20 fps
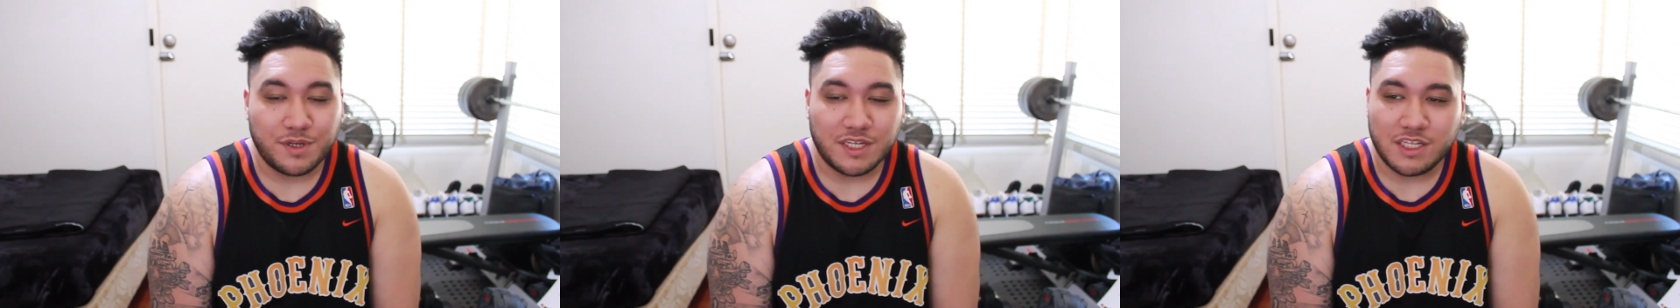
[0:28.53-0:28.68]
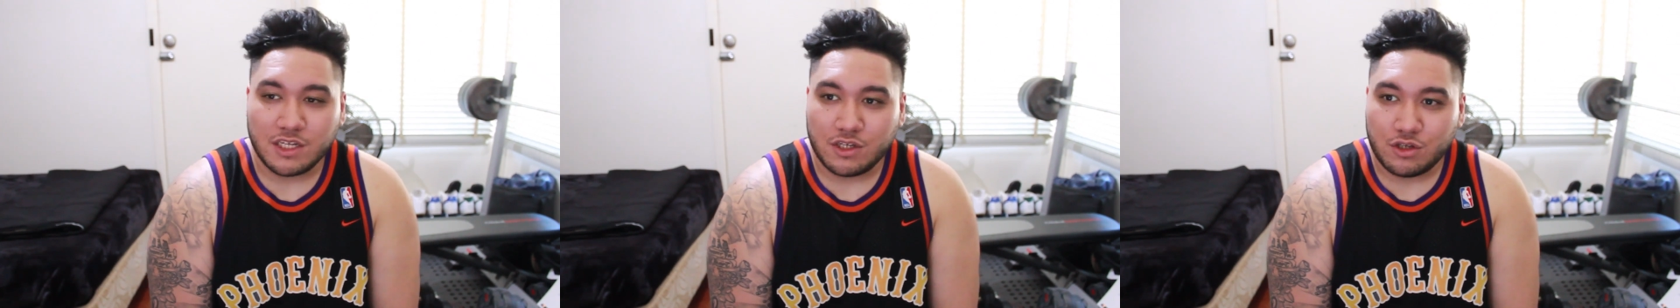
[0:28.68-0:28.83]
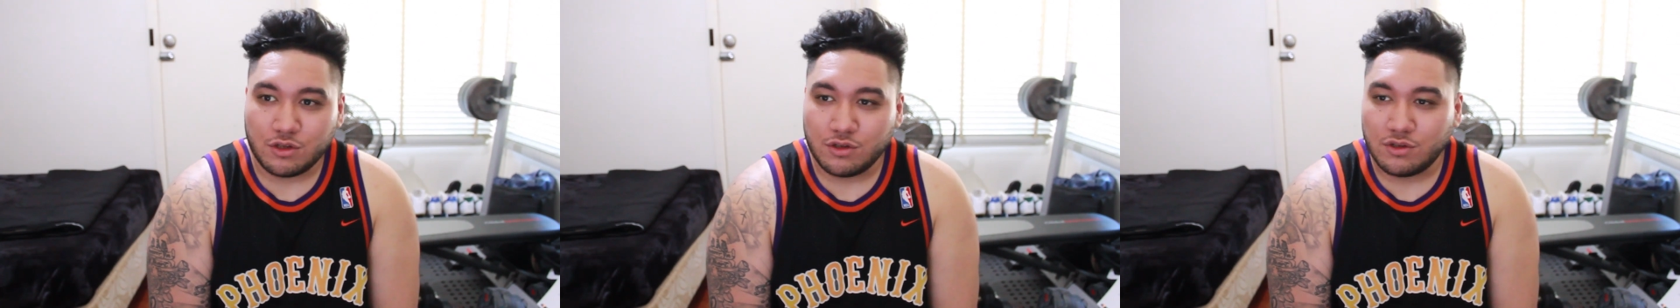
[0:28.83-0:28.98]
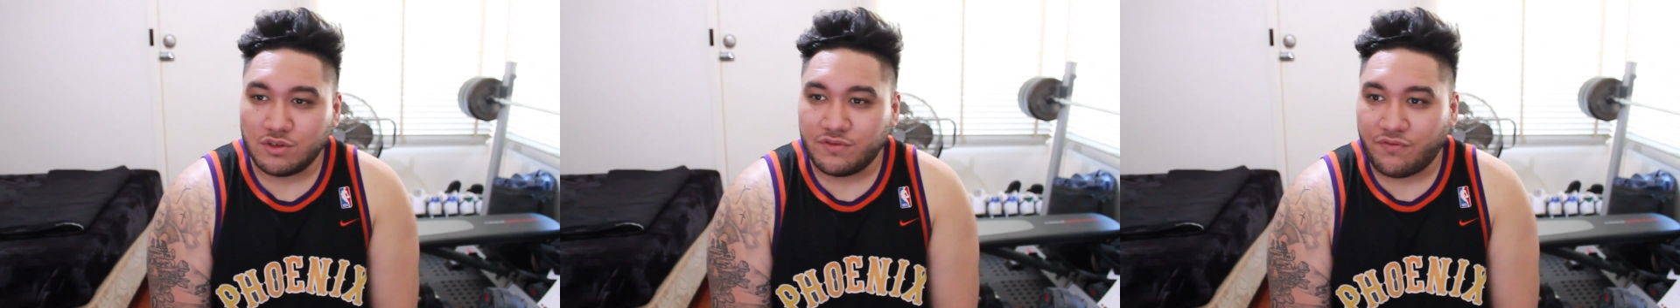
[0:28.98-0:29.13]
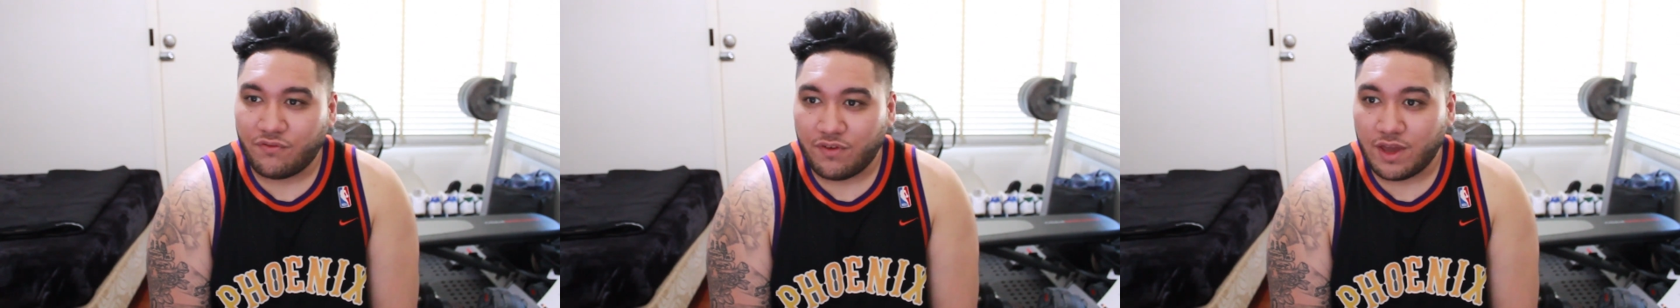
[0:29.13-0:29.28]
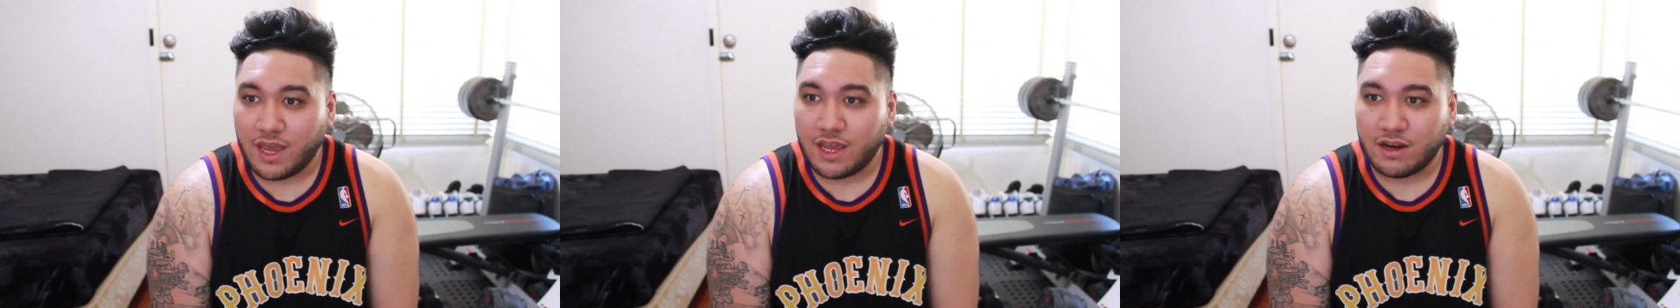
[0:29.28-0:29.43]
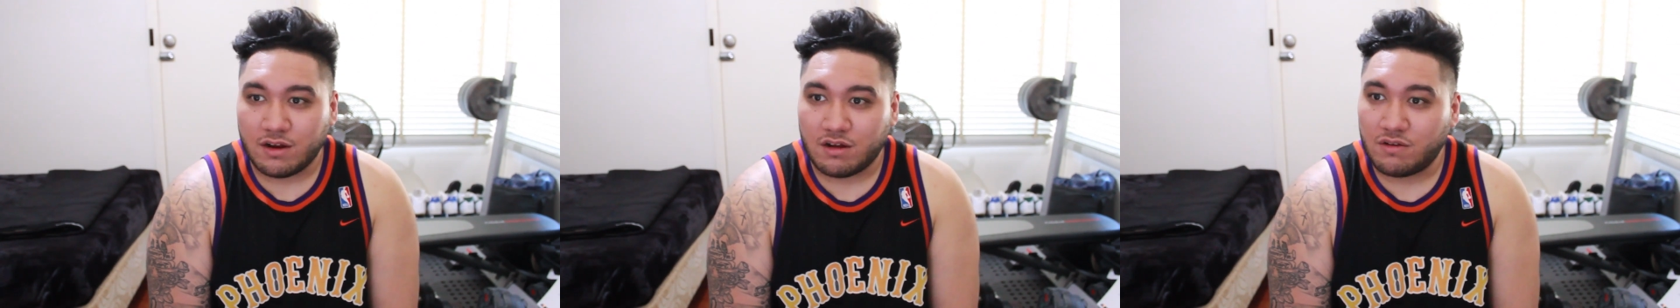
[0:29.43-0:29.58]
Being a huge
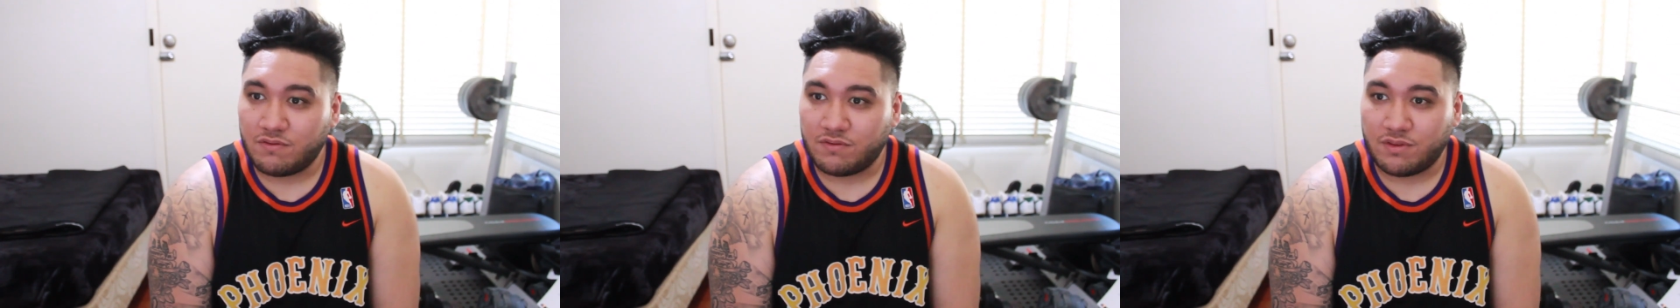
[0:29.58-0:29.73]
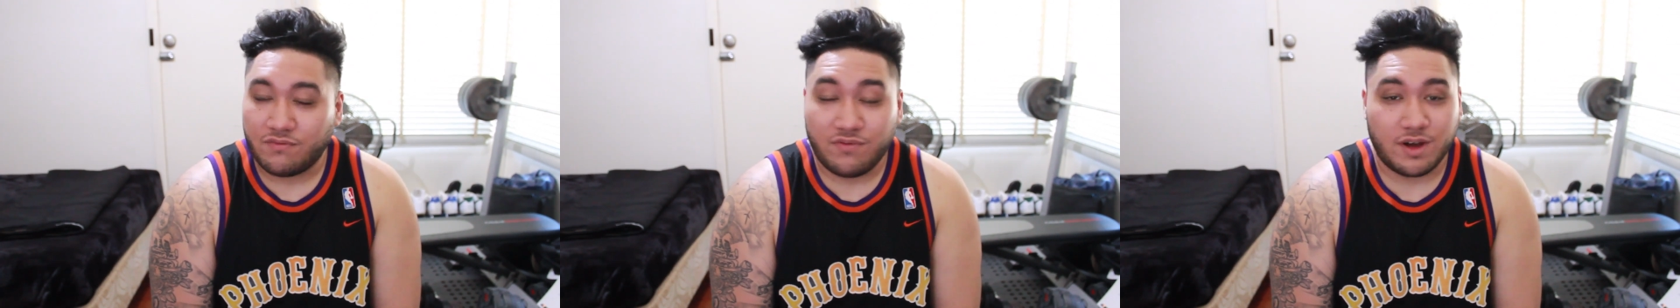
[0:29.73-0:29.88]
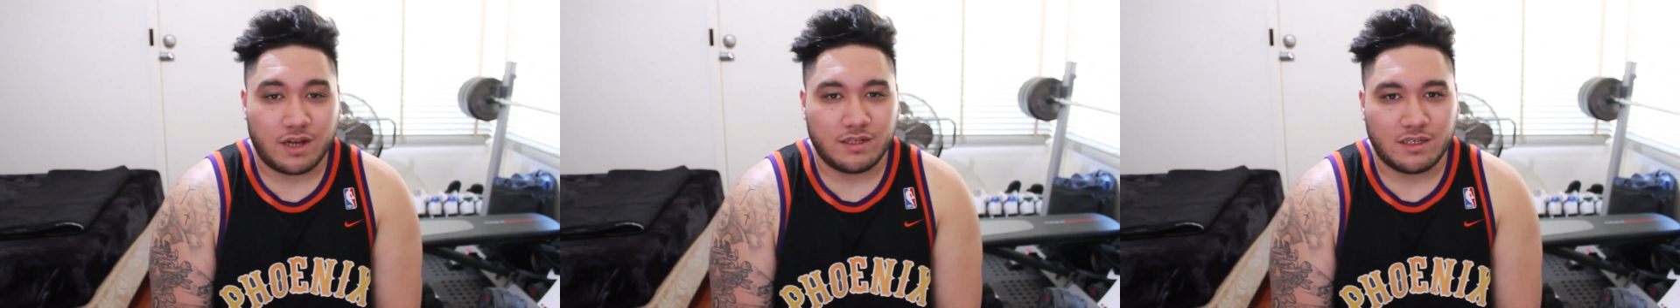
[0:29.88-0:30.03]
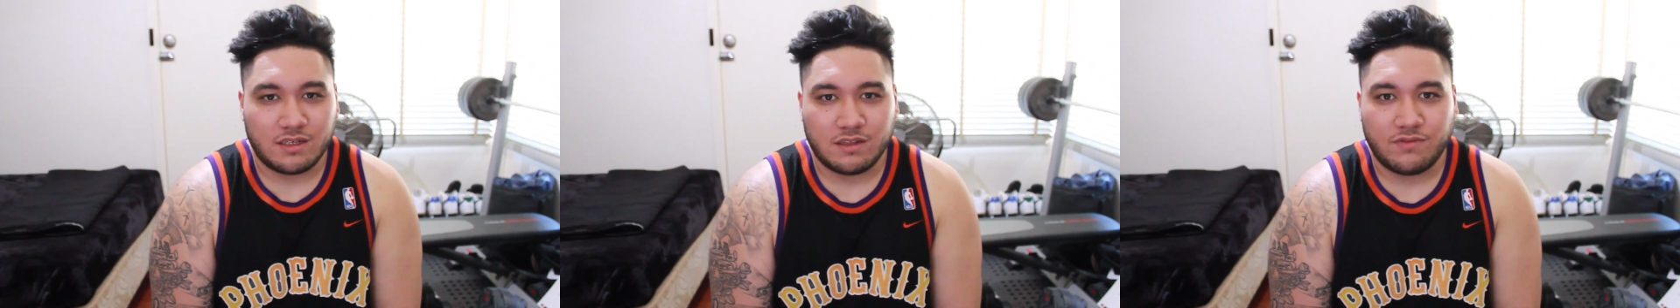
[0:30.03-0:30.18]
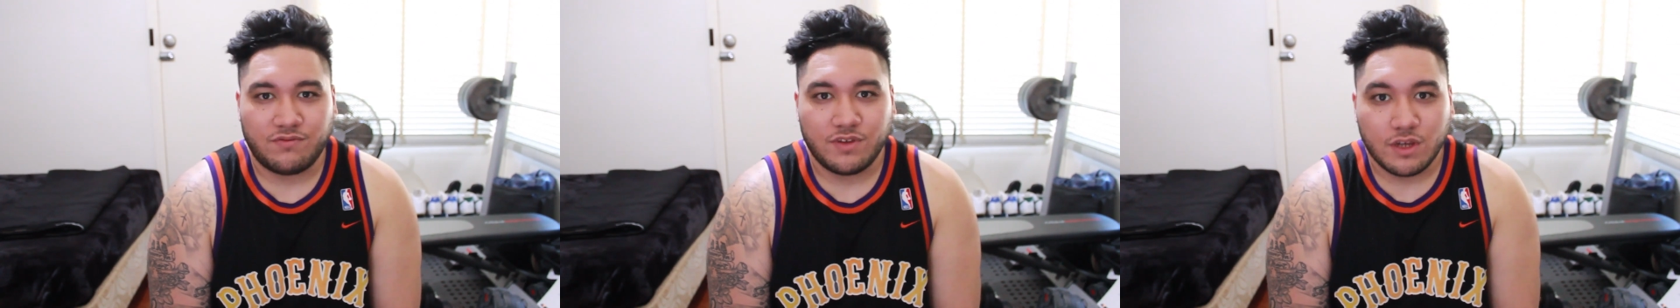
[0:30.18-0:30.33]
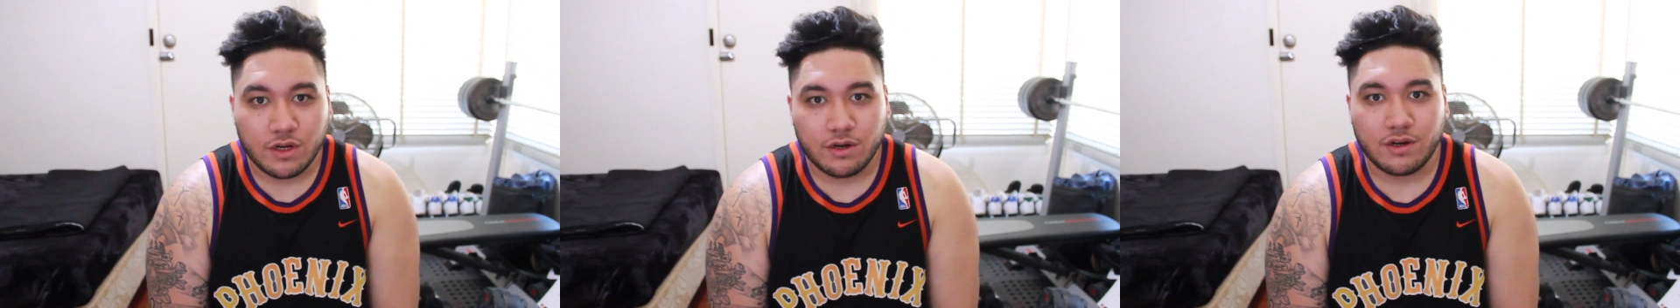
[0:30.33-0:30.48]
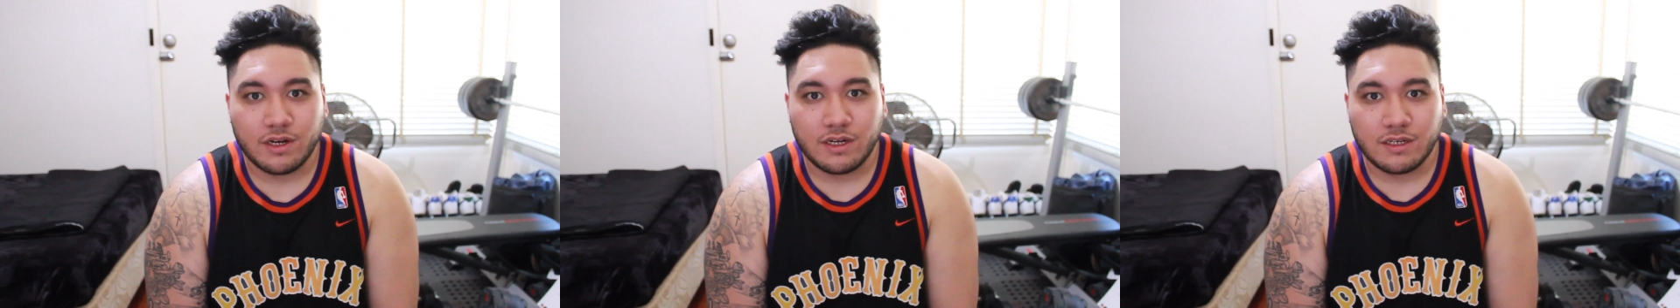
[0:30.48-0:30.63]
fan of The Fast and the
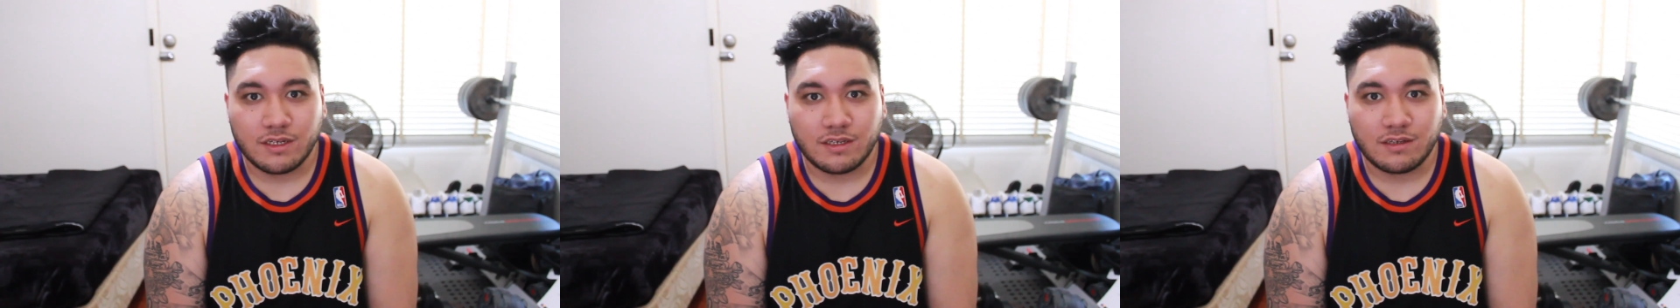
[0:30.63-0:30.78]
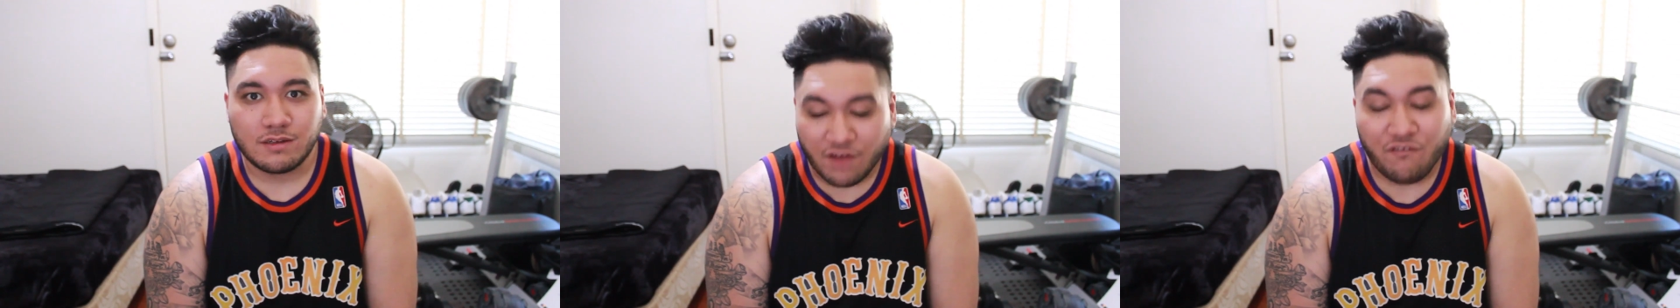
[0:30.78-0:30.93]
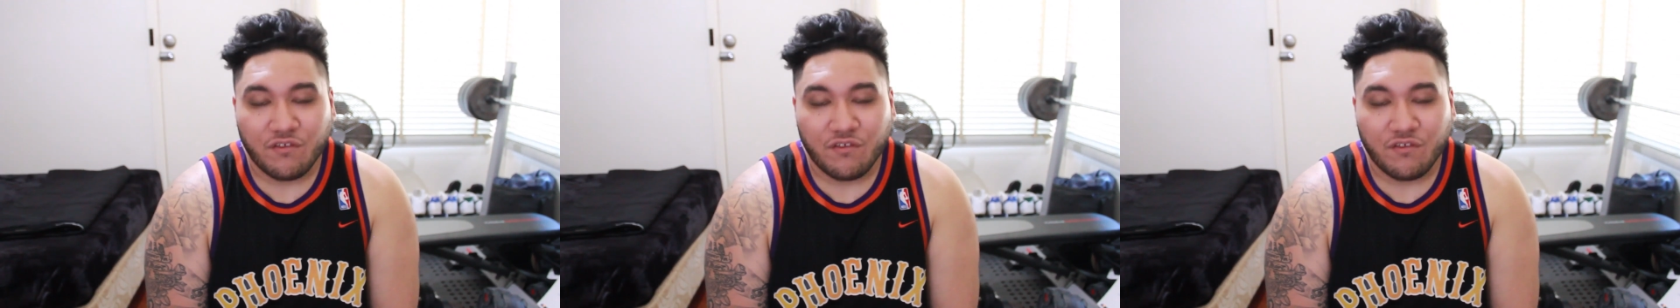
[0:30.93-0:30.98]
Furious,